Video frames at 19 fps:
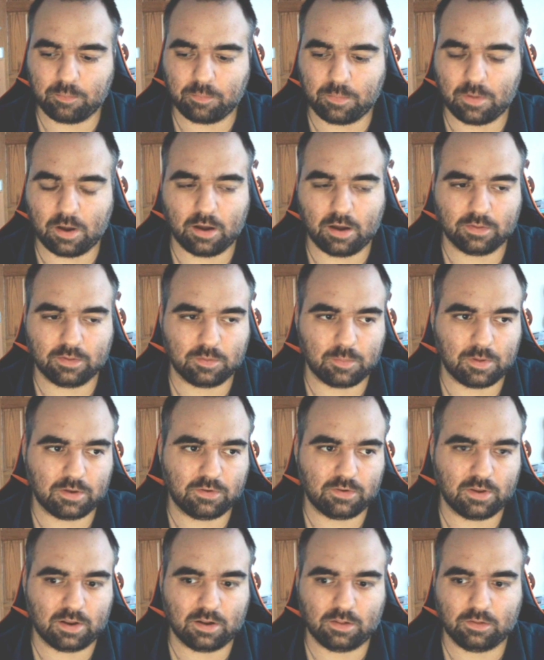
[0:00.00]
to my
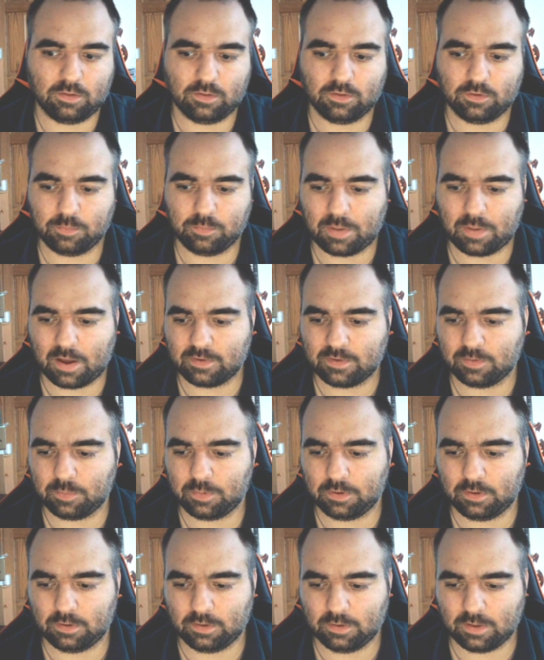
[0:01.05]
channel as
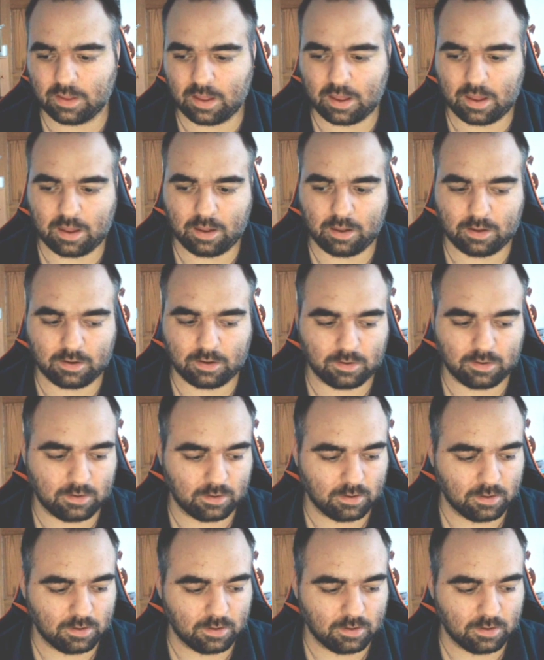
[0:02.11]
possible, and